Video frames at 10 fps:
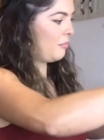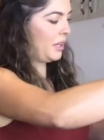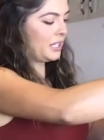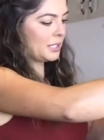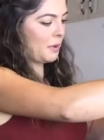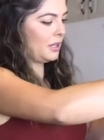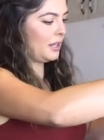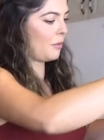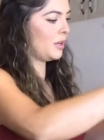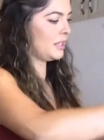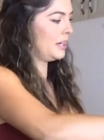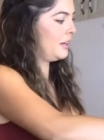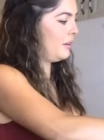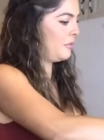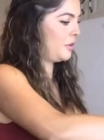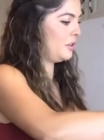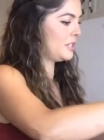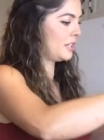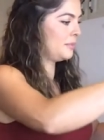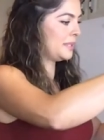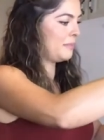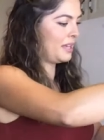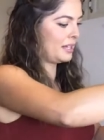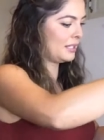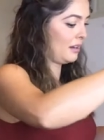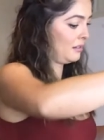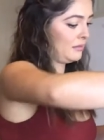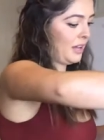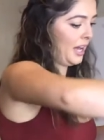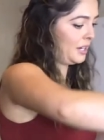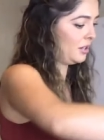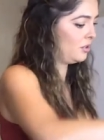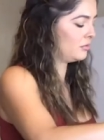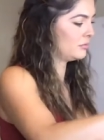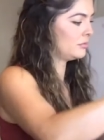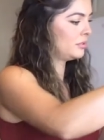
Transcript: My dad's probably like, what the hell? If you don't take them semillas out, I don't.